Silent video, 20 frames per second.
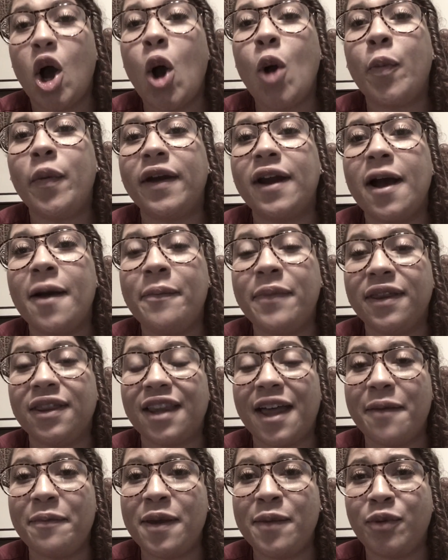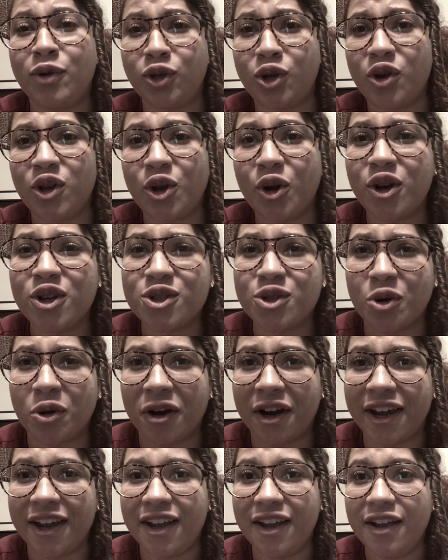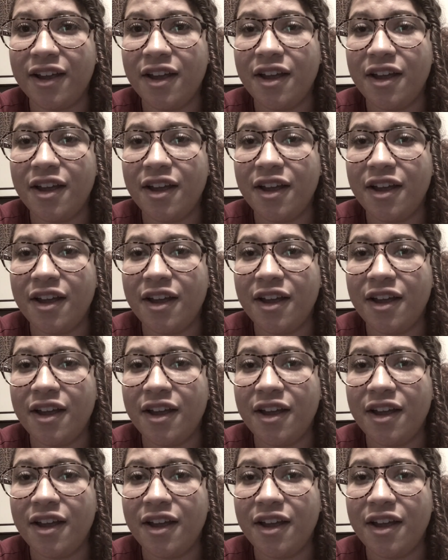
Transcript: open up and let people know your story.